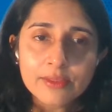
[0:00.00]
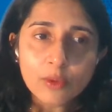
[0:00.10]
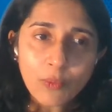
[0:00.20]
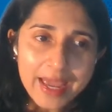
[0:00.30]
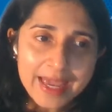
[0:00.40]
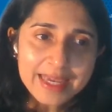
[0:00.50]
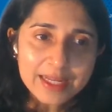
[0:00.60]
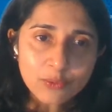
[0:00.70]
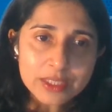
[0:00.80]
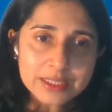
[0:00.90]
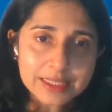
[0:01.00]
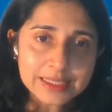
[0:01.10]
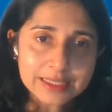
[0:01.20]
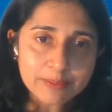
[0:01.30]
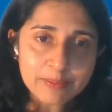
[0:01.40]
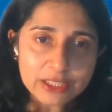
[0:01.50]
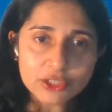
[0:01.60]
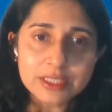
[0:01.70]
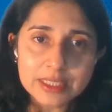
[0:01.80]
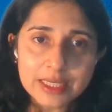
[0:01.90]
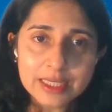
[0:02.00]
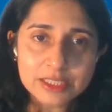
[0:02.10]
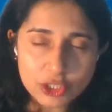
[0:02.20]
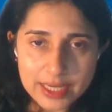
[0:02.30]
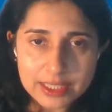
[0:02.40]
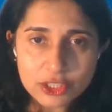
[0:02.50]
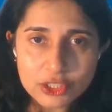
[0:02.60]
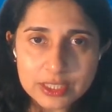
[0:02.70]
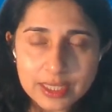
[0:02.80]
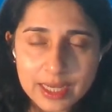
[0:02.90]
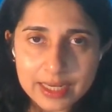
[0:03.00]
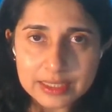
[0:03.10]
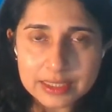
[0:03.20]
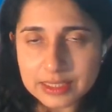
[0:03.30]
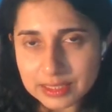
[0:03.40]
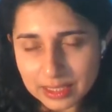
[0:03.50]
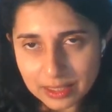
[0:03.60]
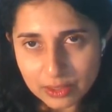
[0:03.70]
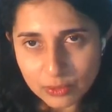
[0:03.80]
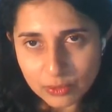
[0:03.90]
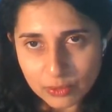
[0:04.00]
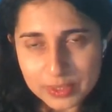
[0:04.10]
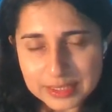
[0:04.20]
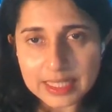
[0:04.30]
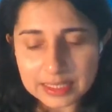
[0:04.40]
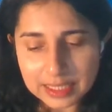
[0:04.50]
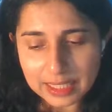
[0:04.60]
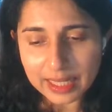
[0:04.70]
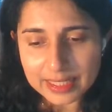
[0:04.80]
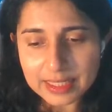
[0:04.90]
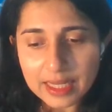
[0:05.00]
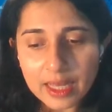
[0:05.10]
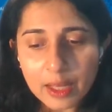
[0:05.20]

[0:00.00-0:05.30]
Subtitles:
The way in which this is measured has changed, and we're seeing a decline,